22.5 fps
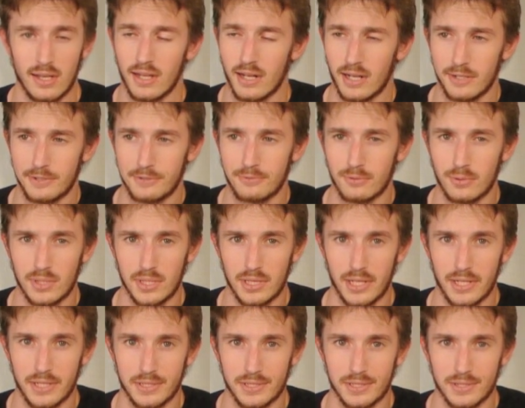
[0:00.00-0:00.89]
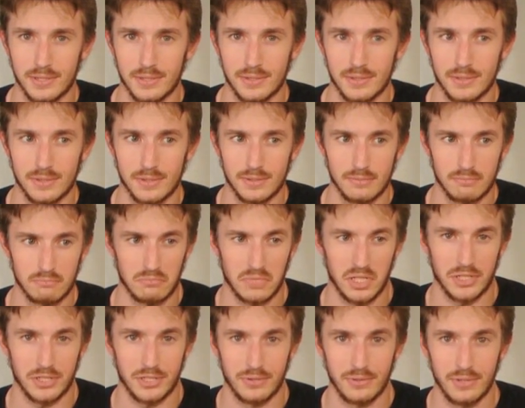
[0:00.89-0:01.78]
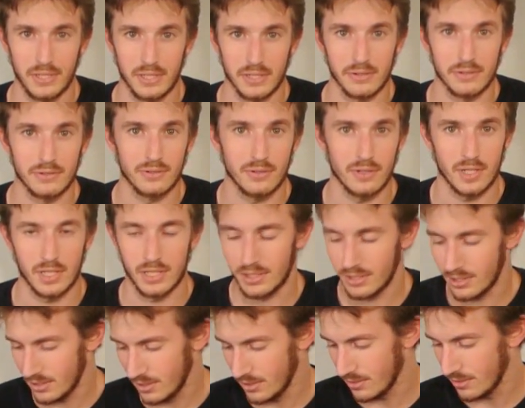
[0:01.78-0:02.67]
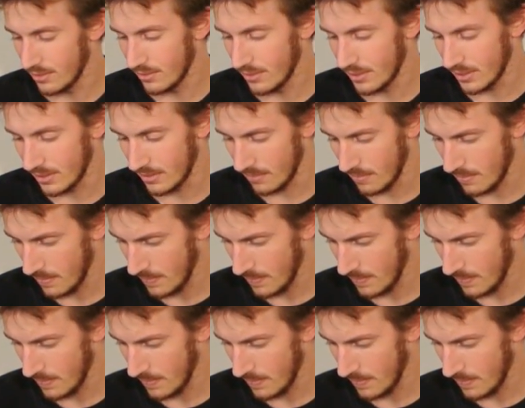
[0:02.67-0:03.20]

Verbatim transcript: and I just really liked liked doing it, so I continued doing